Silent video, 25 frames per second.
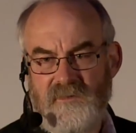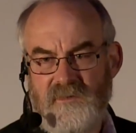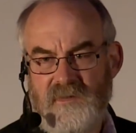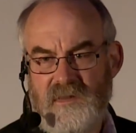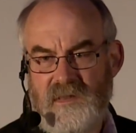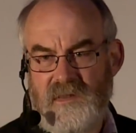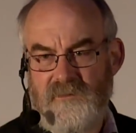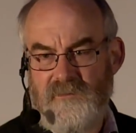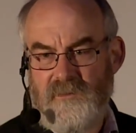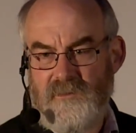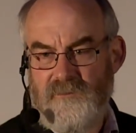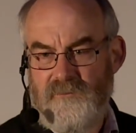to
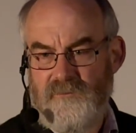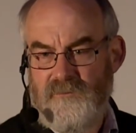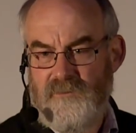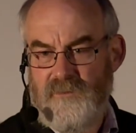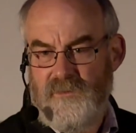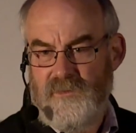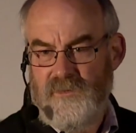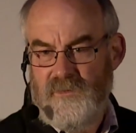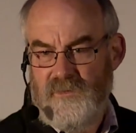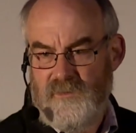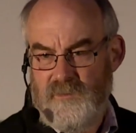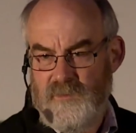give it
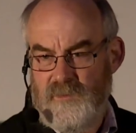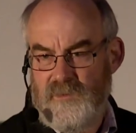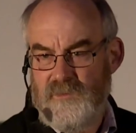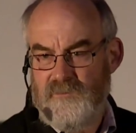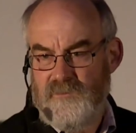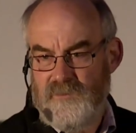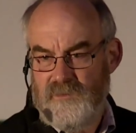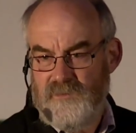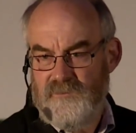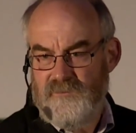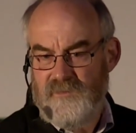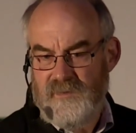first
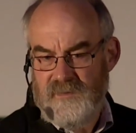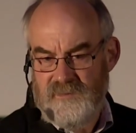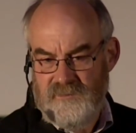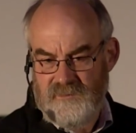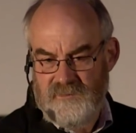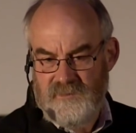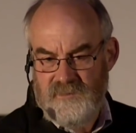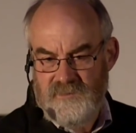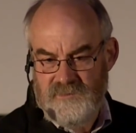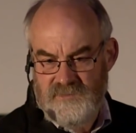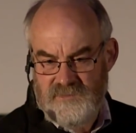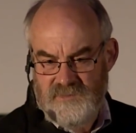mover
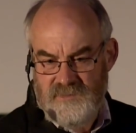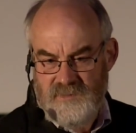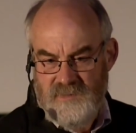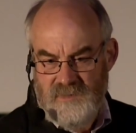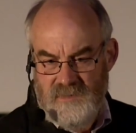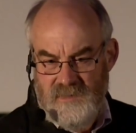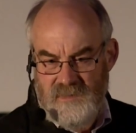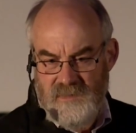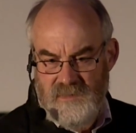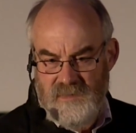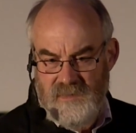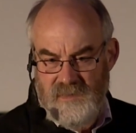advantage
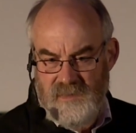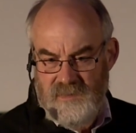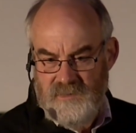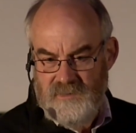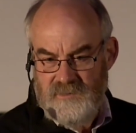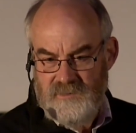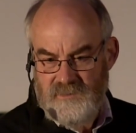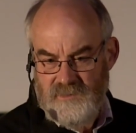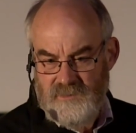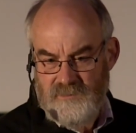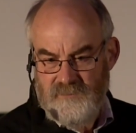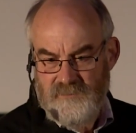in
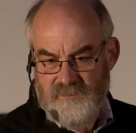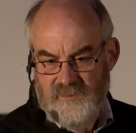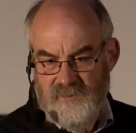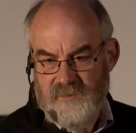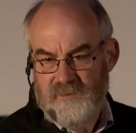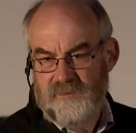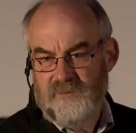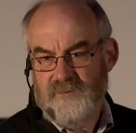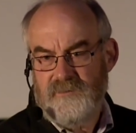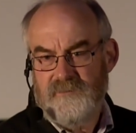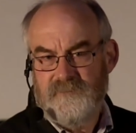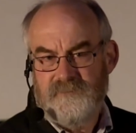a new
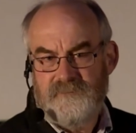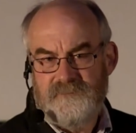field.